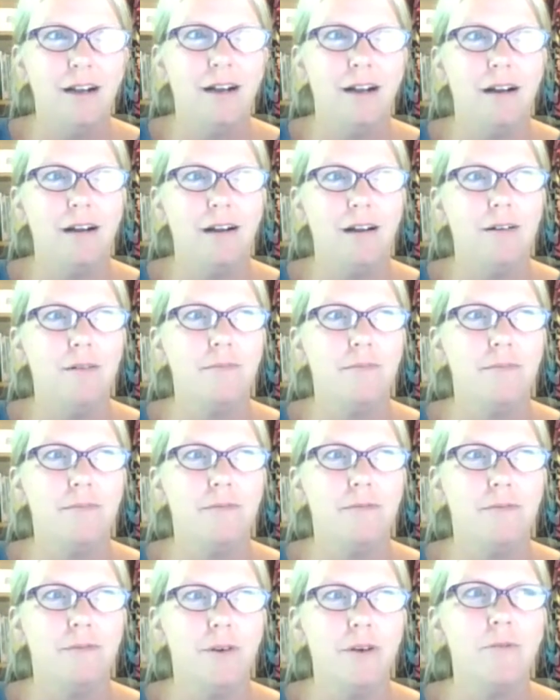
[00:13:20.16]

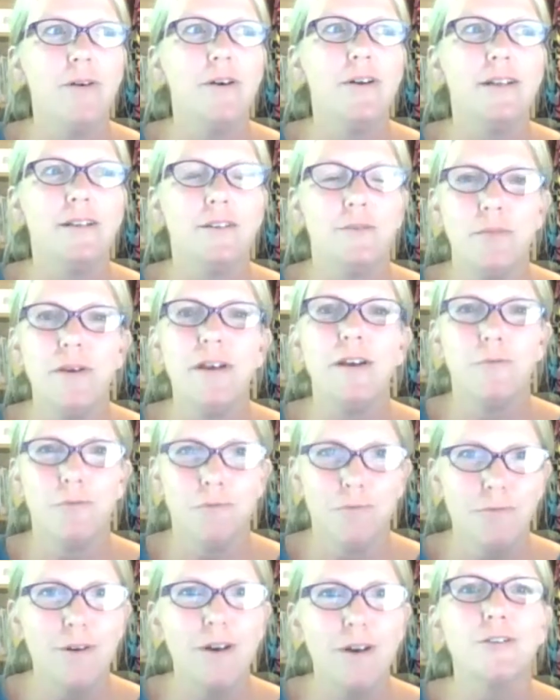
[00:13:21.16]
We want it to be a
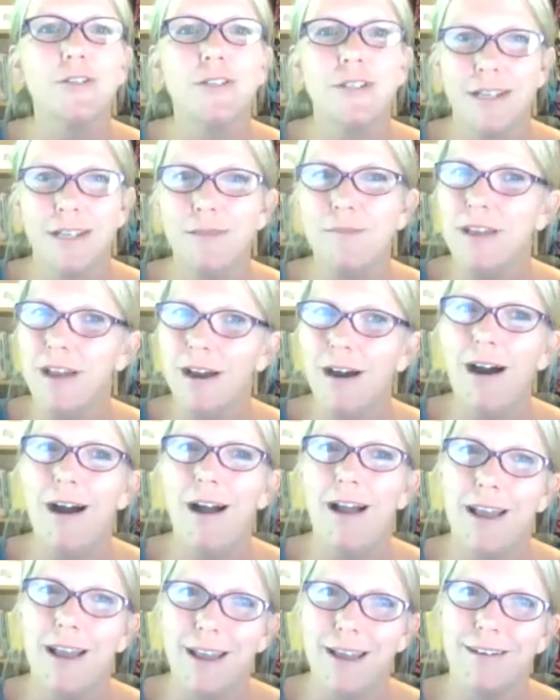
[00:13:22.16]
real steamy
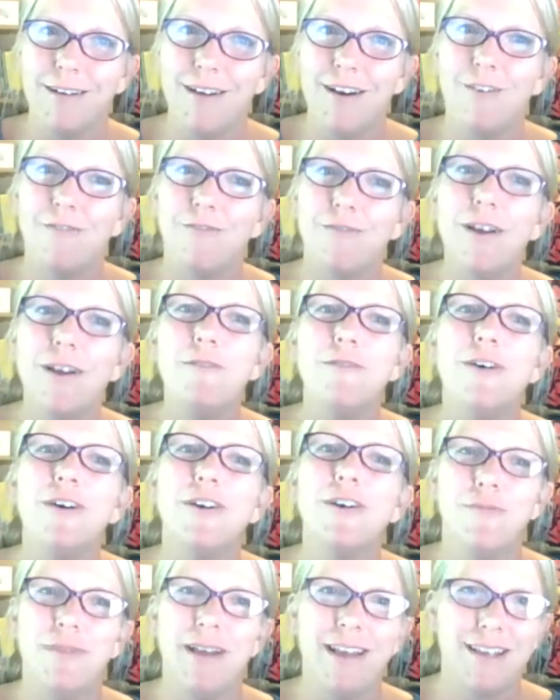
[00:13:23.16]
hot handoff. We want
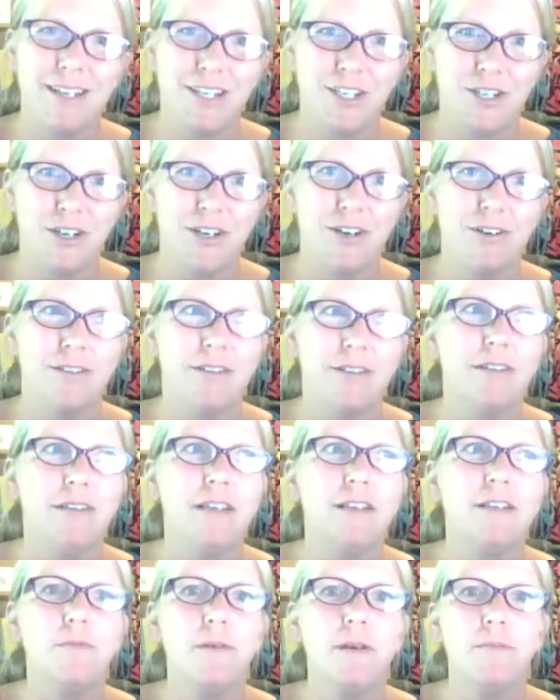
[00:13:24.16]
to make sure that
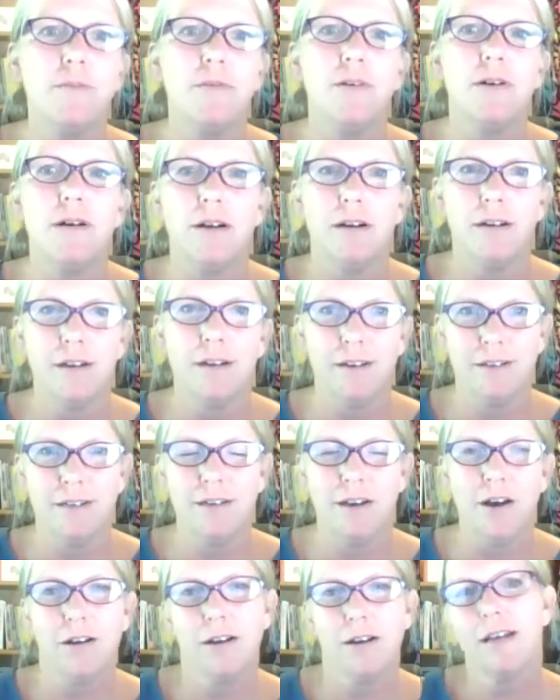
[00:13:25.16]
these people are
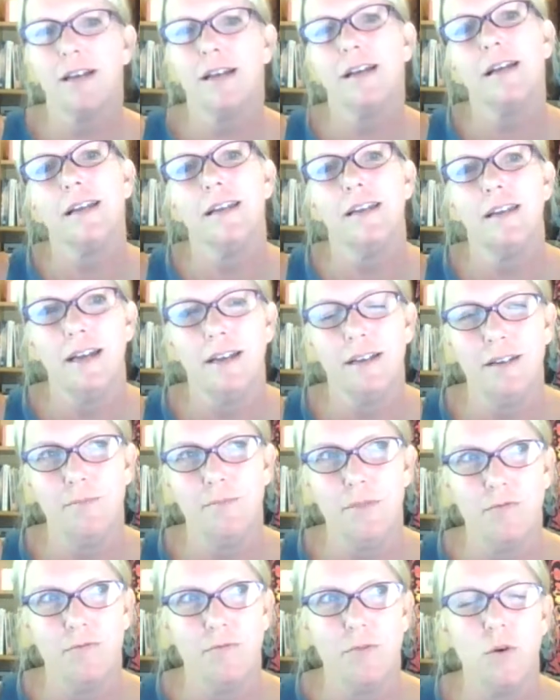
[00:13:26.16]
talking and connected
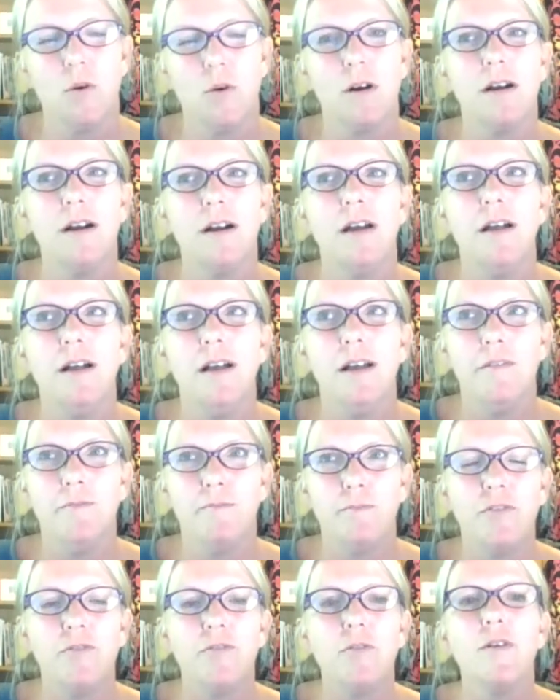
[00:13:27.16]
before
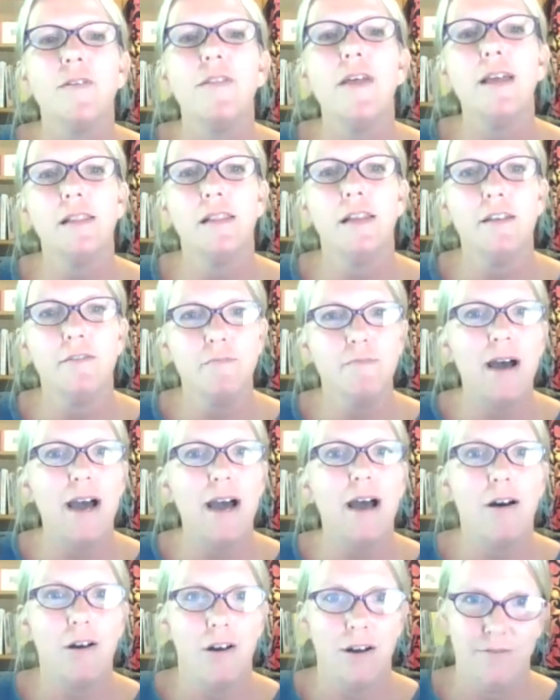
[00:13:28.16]
they leave
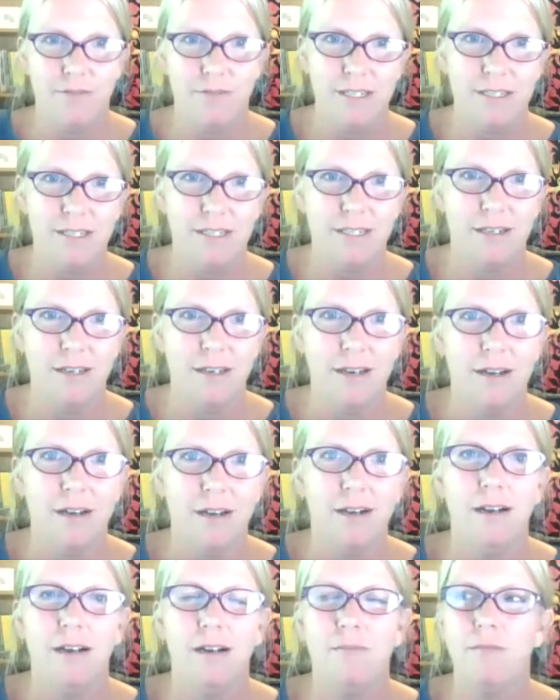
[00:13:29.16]
my office,
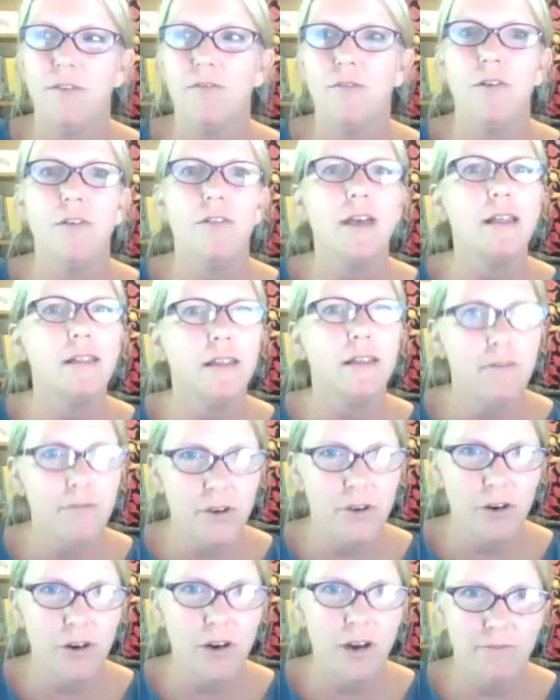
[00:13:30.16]
before they leave
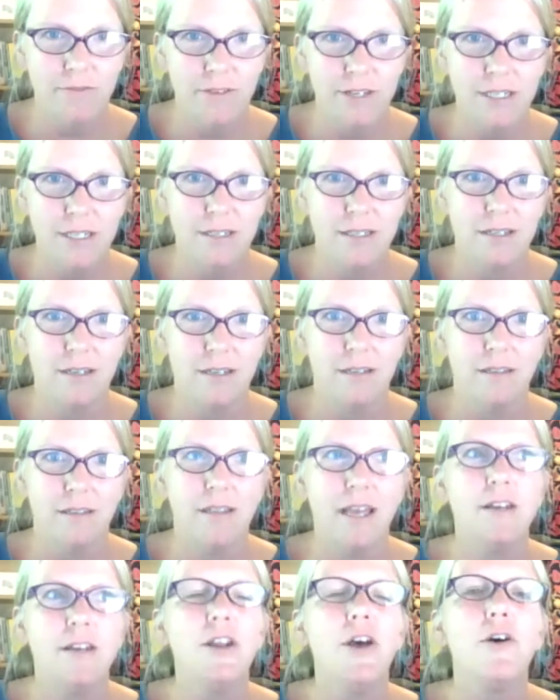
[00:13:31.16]
your office.
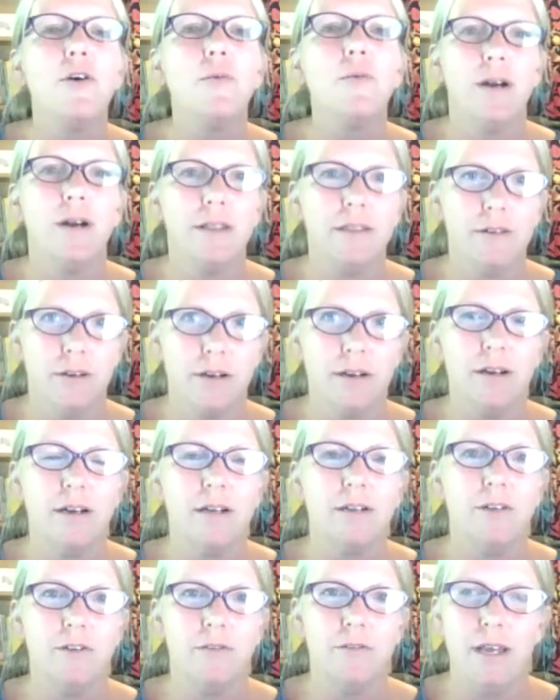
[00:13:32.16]
They know what they're going
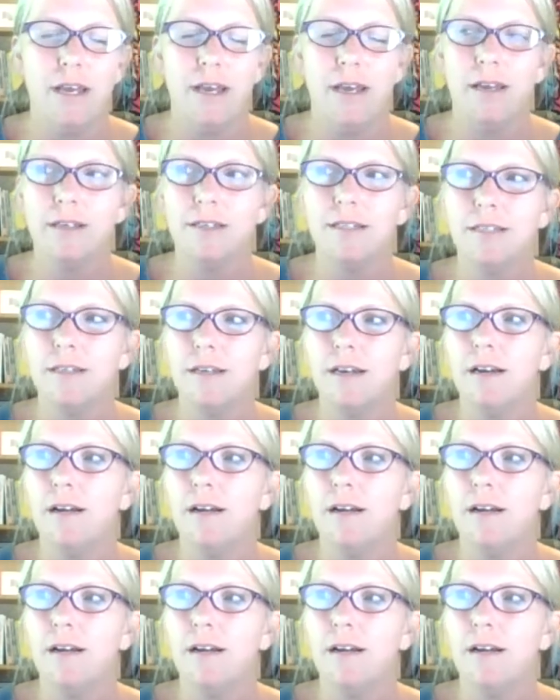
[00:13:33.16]
to do next.